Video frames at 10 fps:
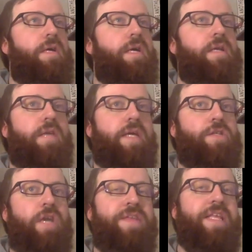
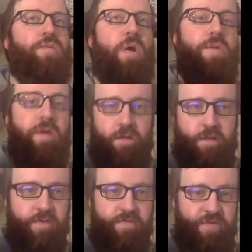engaging. I think that's why we all
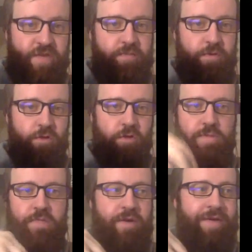love Facebook
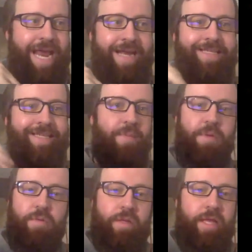groups about any
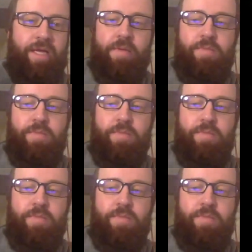topic we like.